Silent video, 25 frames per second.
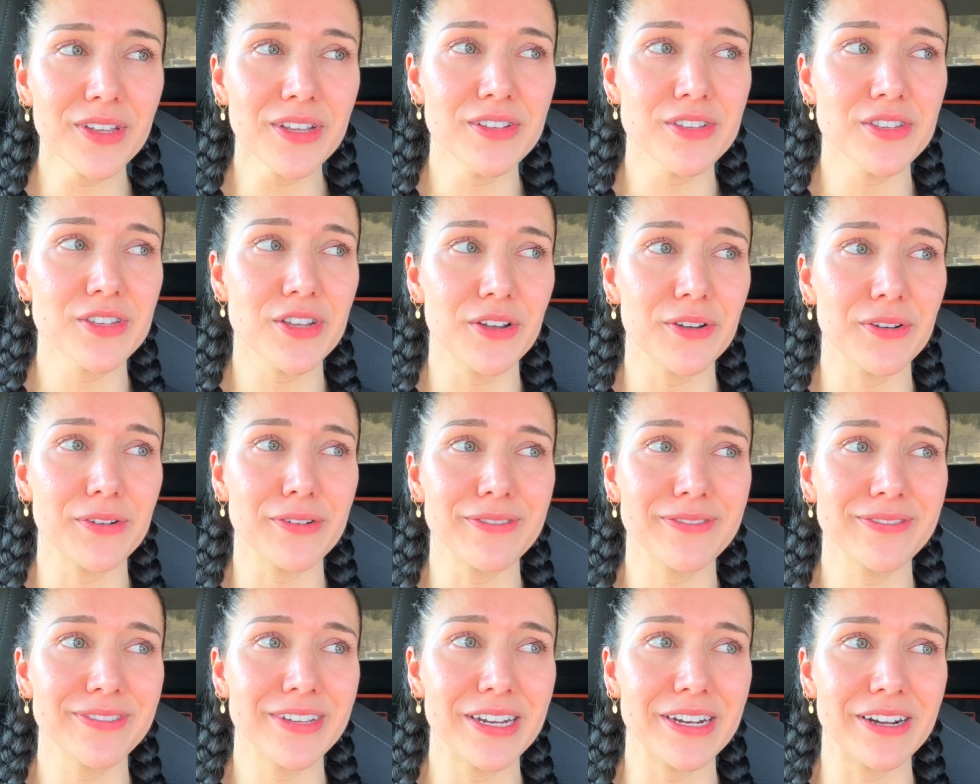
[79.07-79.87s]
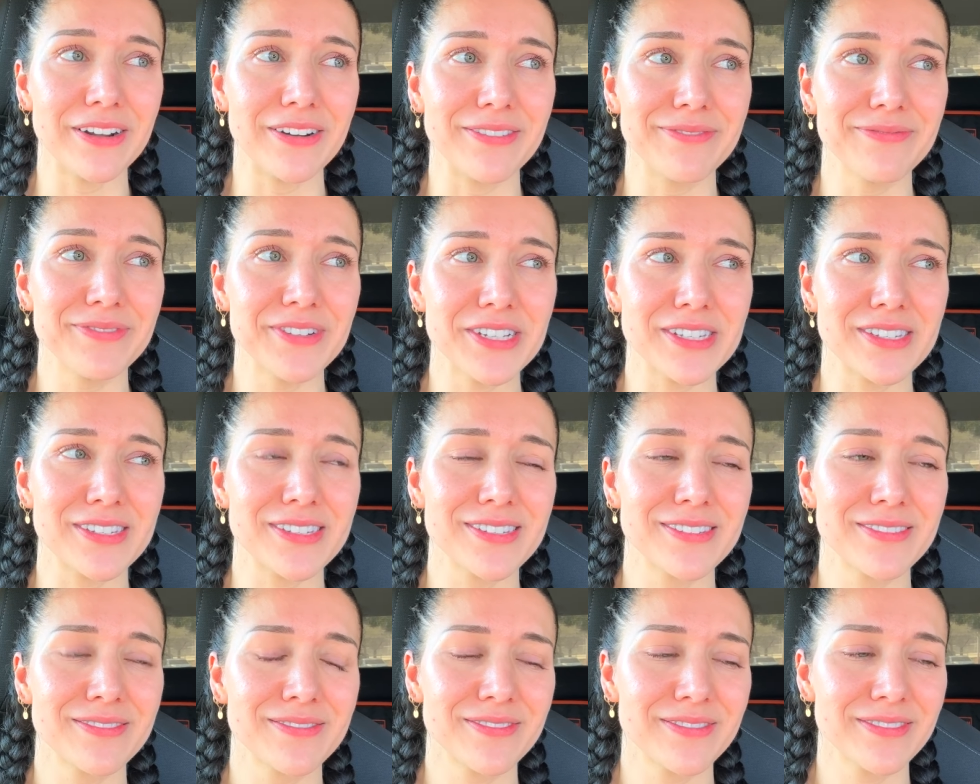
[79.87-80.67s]
So,
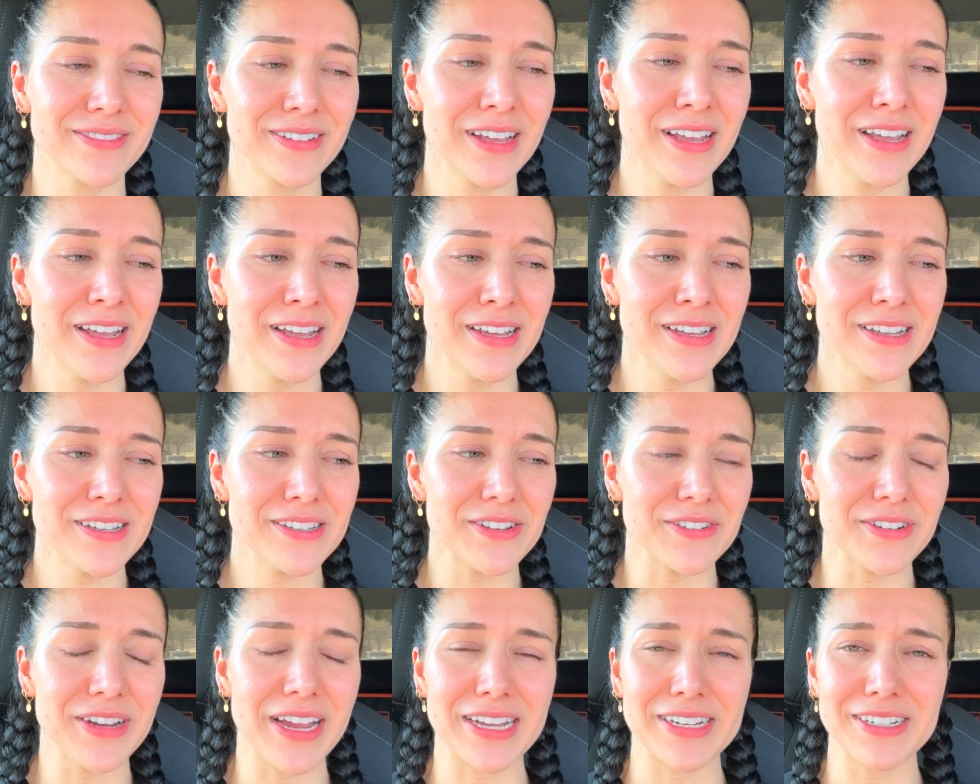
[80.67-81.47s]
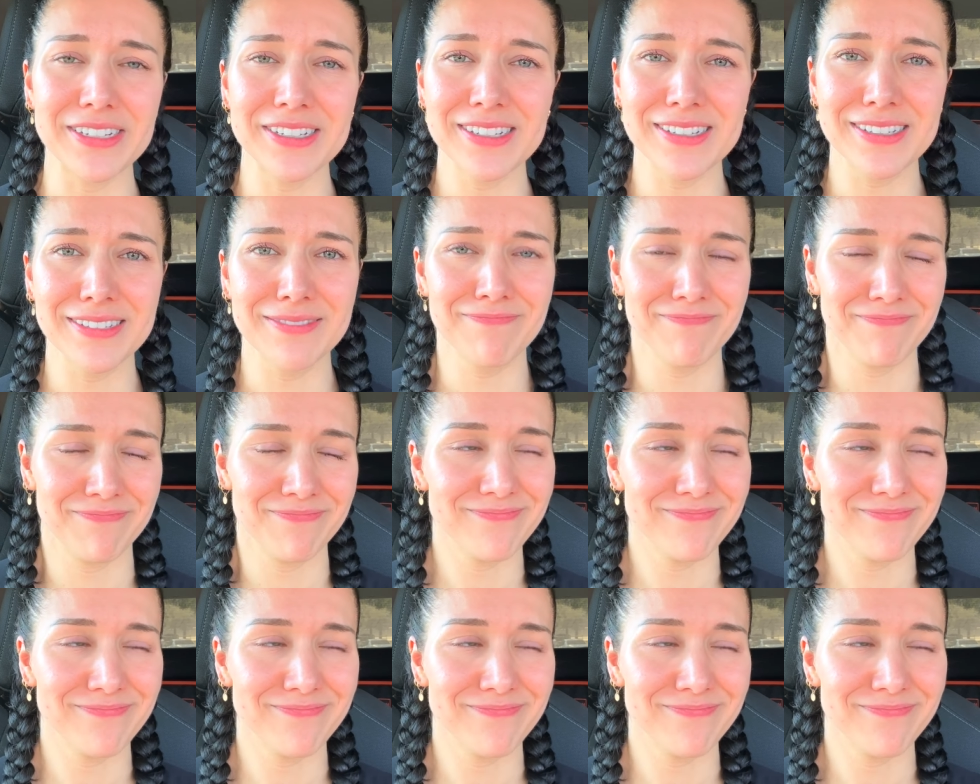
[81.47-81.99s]
so yeah, just,